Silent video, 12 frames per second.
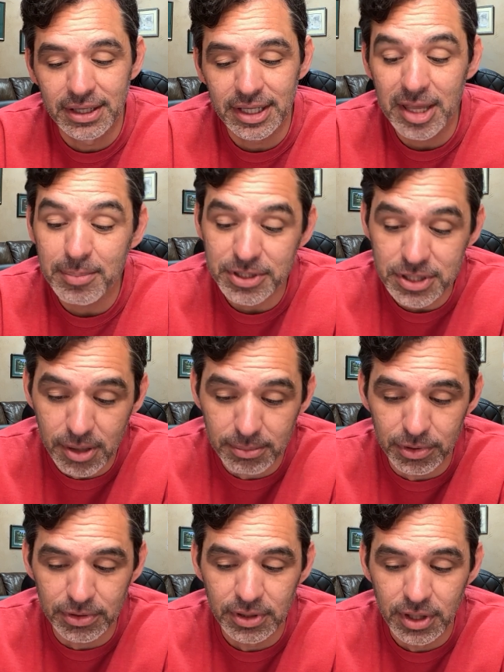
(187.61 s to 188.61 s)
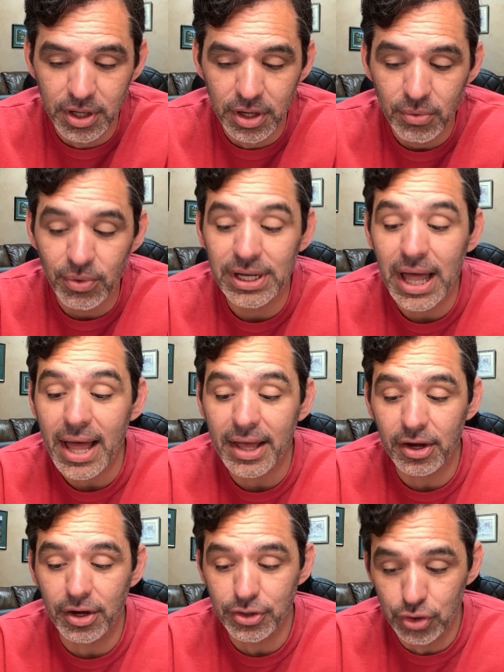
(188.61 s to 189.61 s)
Keep us humble,
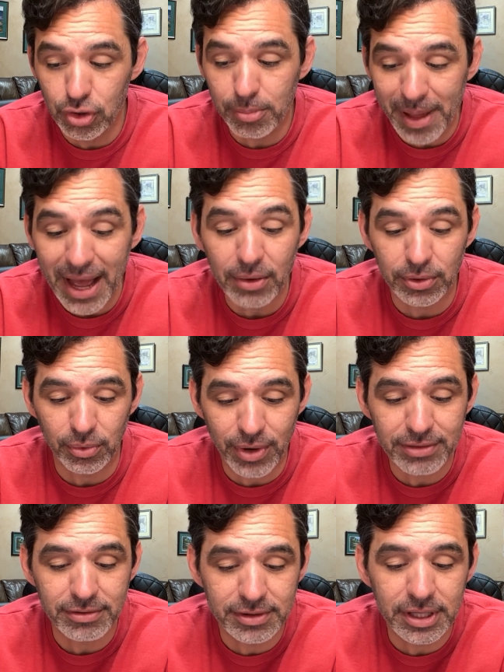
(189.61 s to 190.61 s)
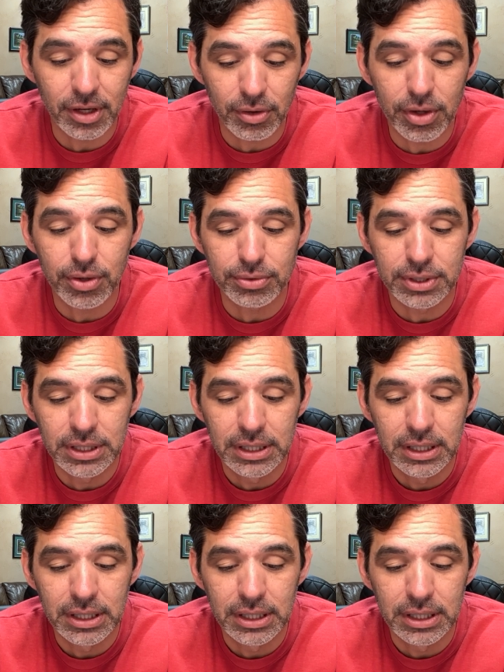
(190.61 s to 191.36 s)
relying on your power rather than our own.